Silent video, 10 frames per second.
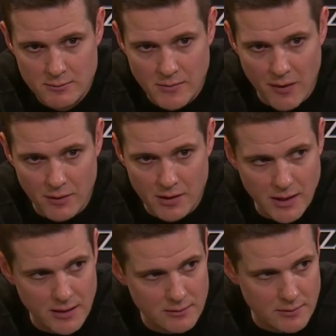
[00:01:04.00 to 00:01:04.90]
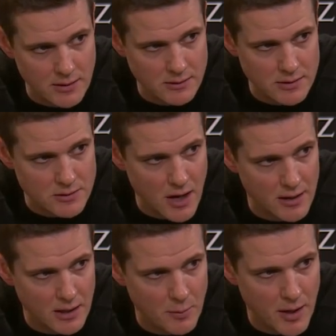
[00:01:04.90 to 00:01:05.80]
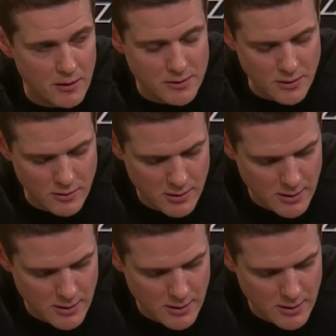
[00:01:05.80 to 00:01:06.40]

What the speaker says: every day and just tried to get better. So